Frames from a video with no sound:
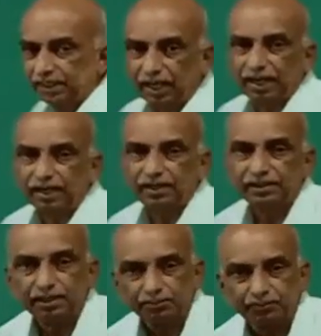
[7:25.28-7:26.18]
and
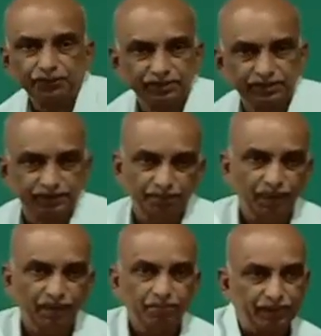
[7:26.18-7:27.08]
M phase,
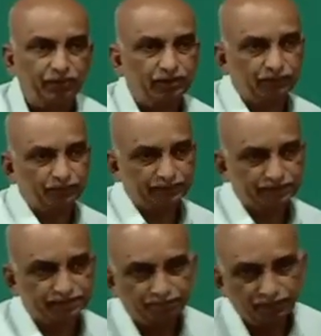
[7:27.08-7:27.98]
mitotic phase.
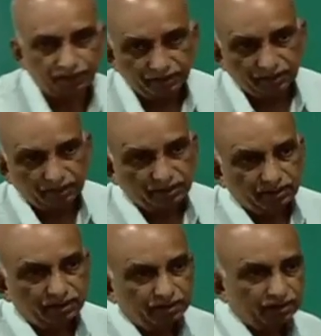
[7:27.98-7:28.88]

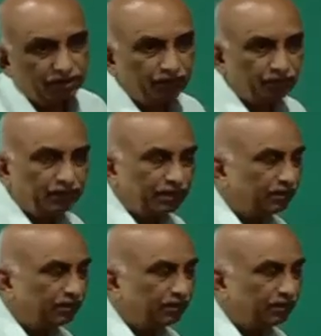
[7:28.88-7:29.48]
Now whenever